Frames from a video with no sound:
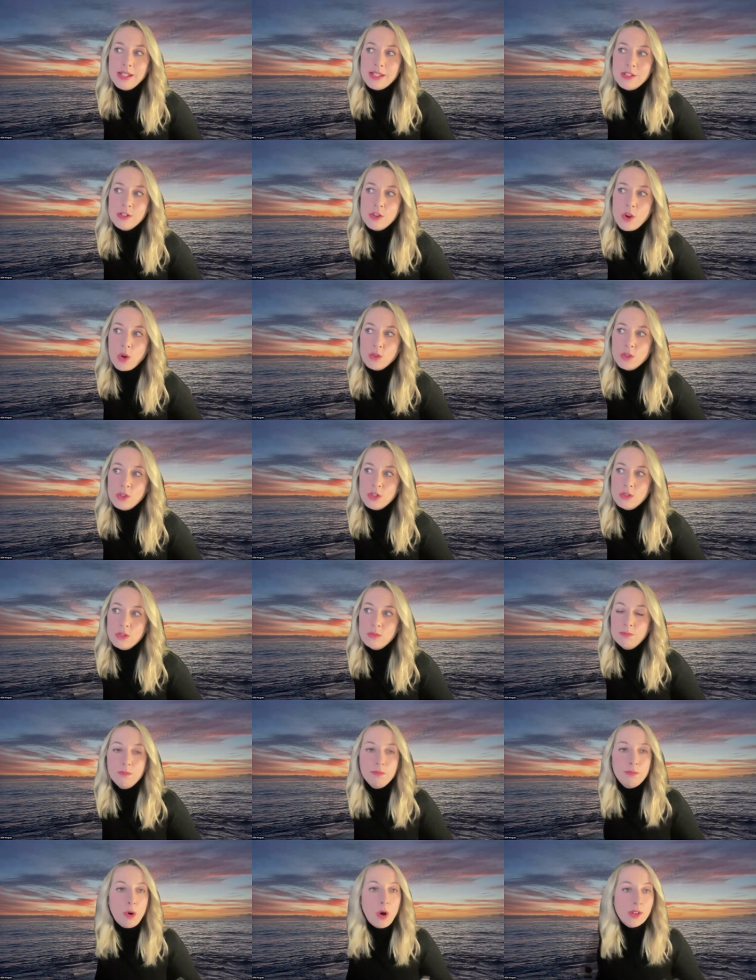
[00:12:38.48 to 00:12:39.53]
is not
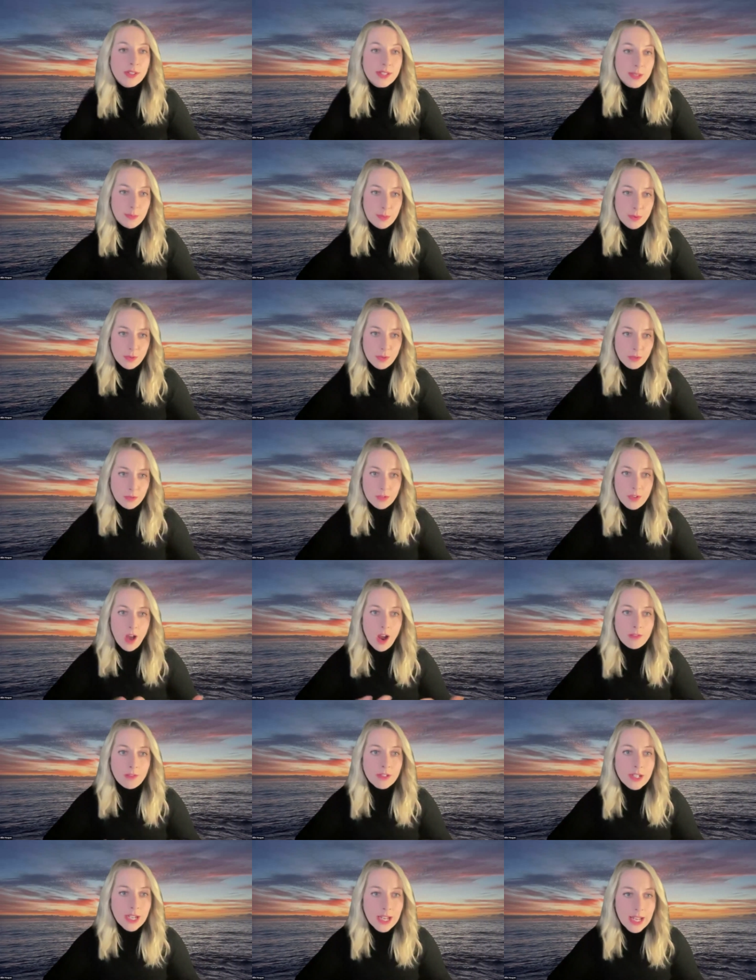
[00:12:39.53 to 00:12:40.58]
possible
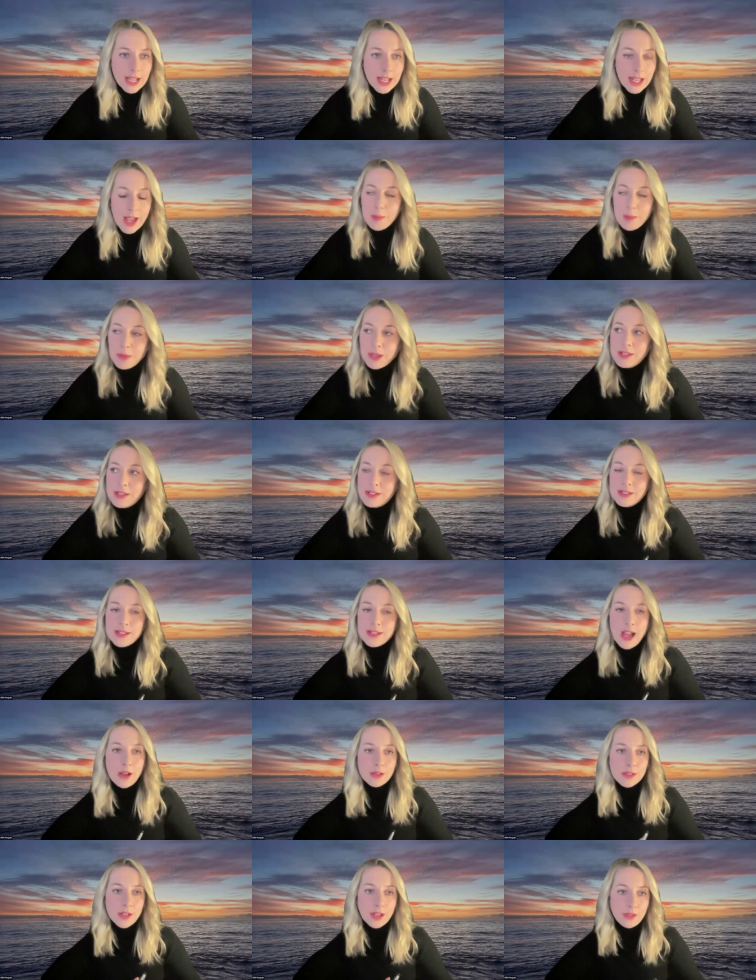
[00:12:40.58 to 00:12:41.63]
currently because
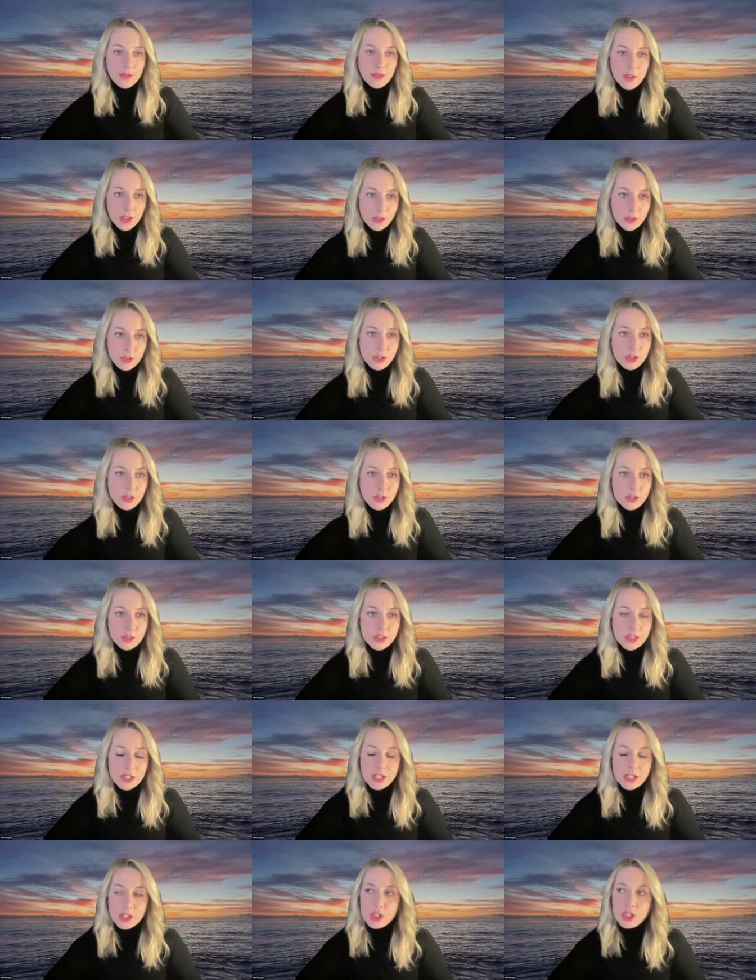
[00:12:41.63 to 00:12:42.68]
it's outside of countries'
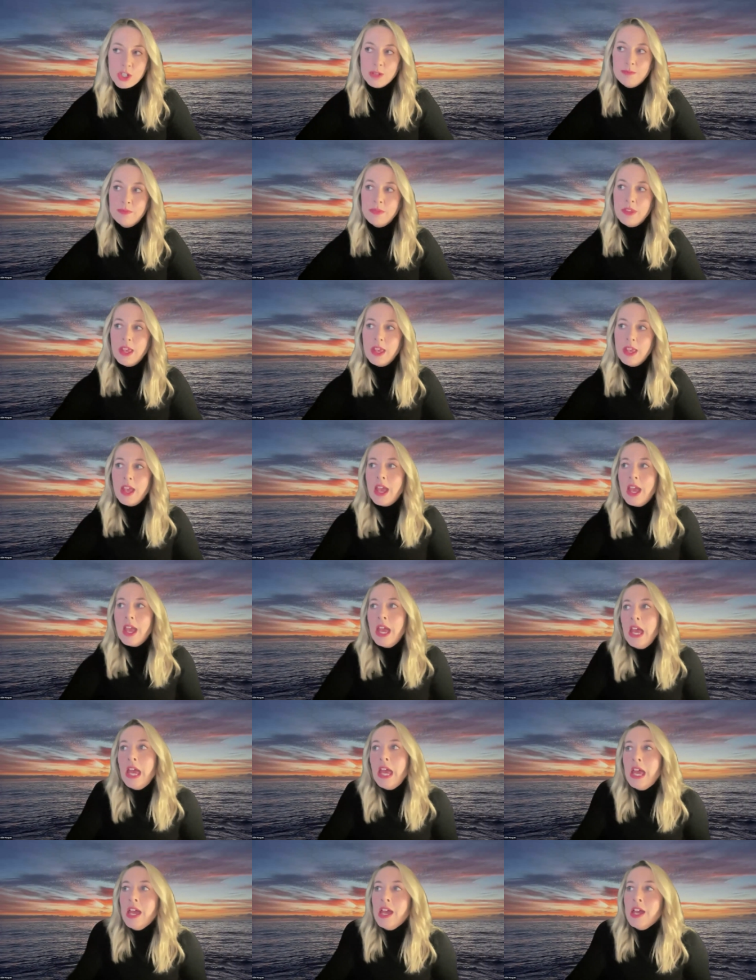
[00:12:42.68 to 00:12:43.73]
jurisdiction.
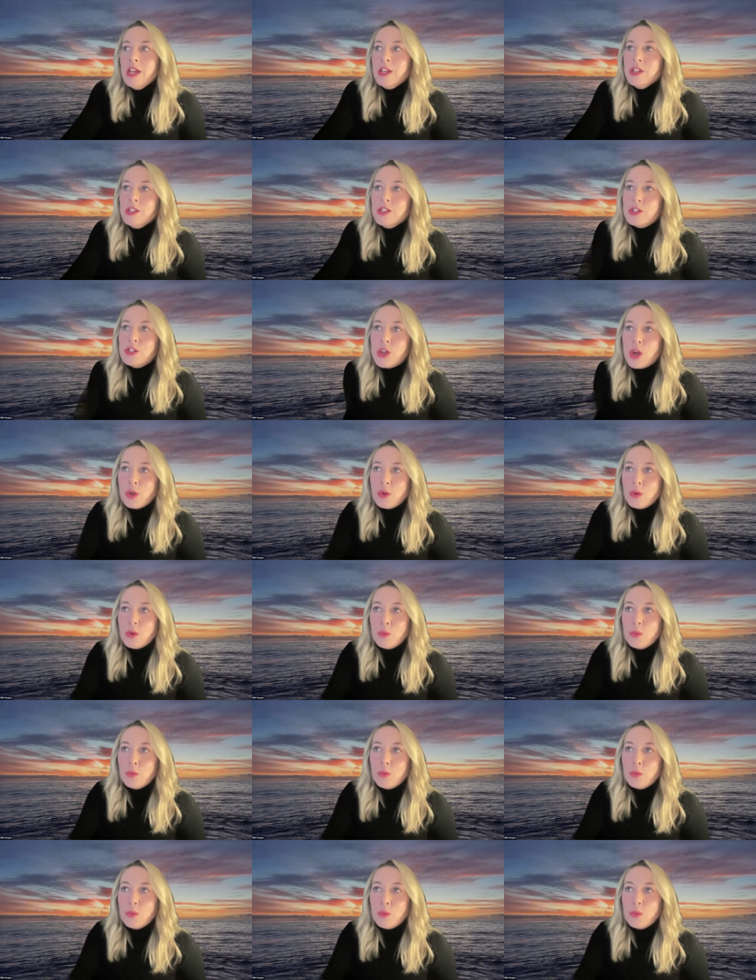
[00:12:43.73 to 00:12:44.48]
So